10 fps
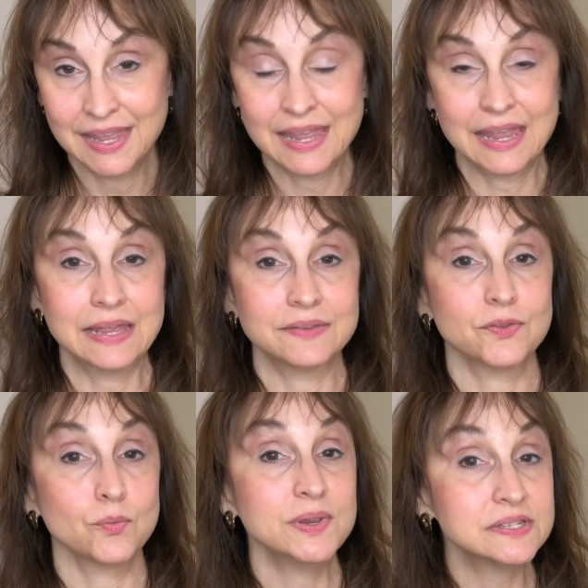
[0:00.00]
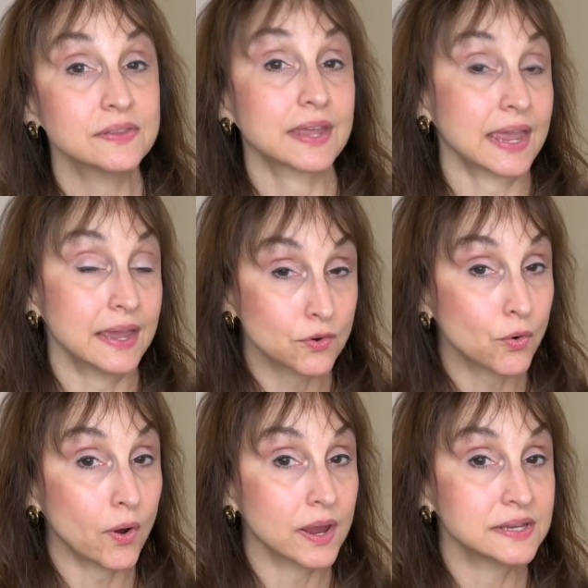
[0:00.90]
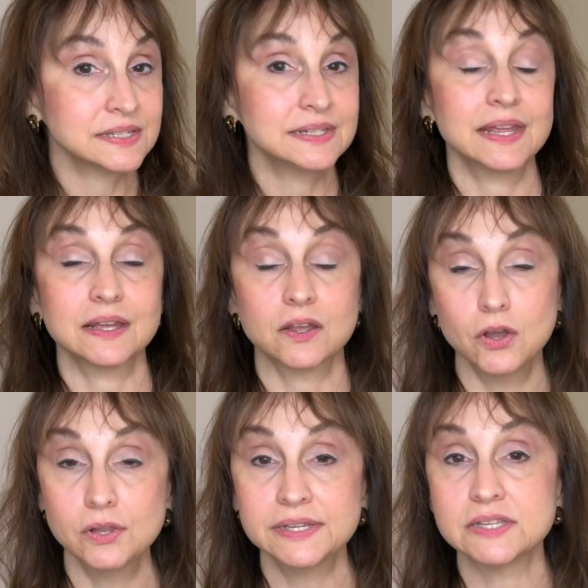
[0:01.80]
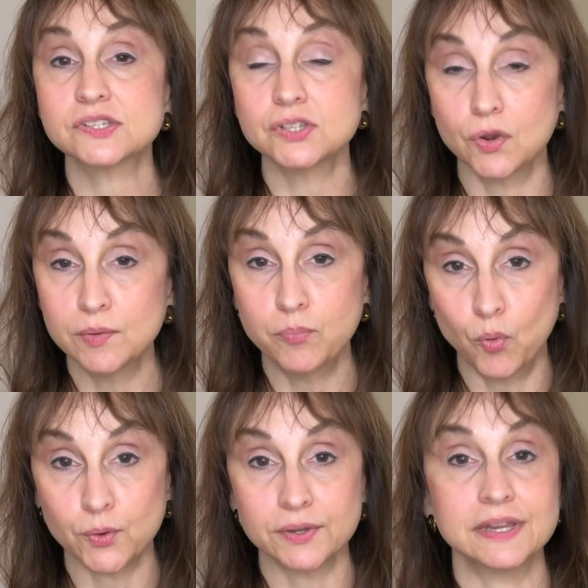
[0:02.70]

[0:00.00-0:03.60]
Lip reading: And the reason the categorizing and culling is so important